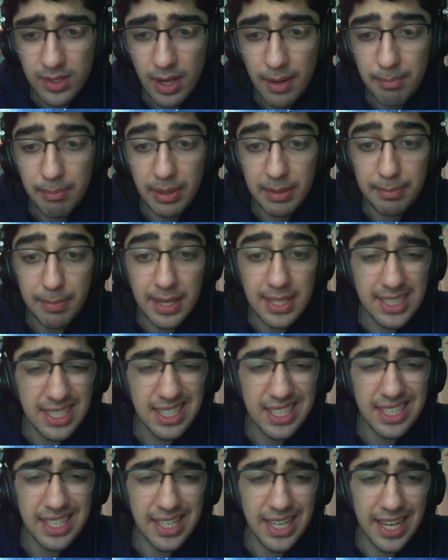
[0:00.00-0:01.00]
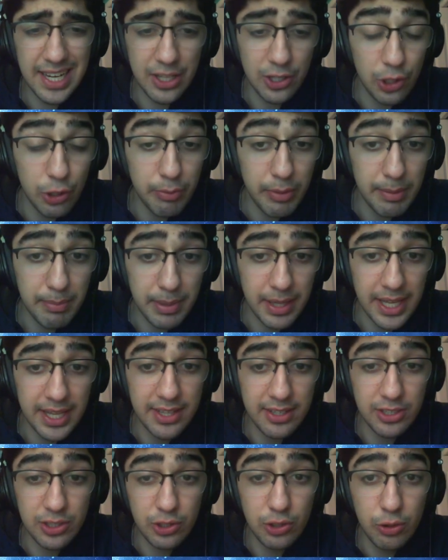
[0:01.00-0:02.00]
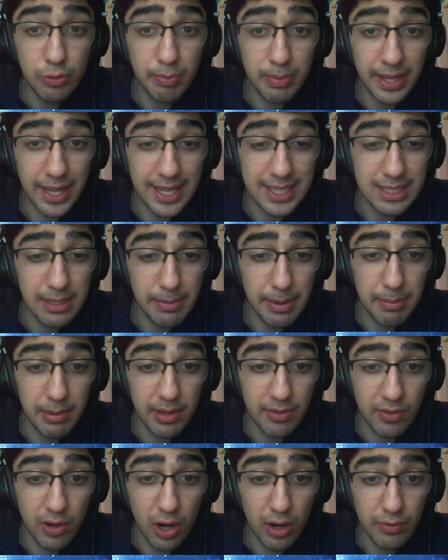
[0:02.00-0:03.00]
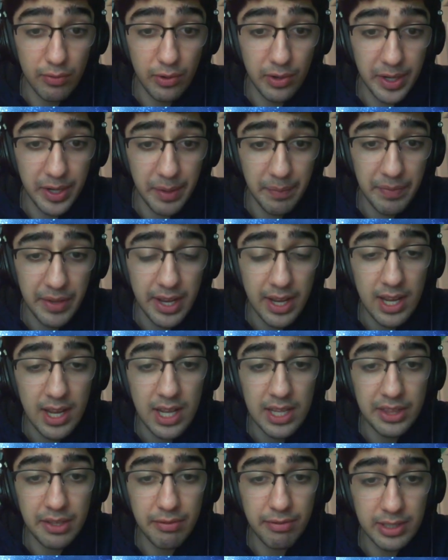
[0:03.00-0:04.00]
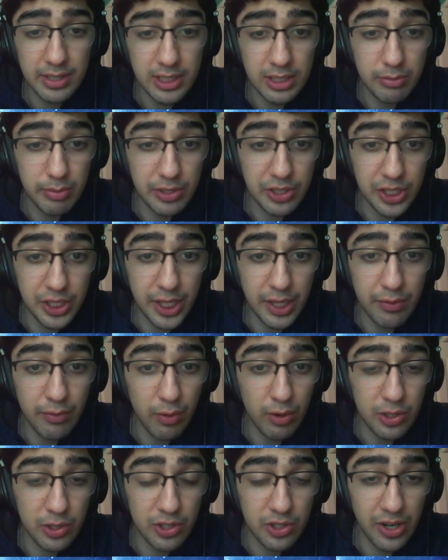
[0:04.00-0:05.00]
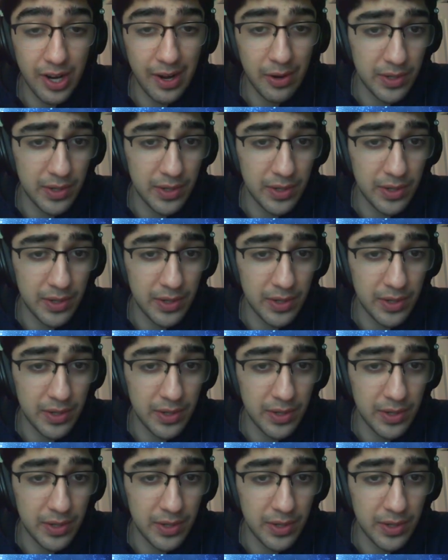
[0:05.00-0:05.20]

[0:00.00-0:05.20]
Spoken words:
But basically, in human play, there's two plans that people have gone for here. The first is with g4 to try to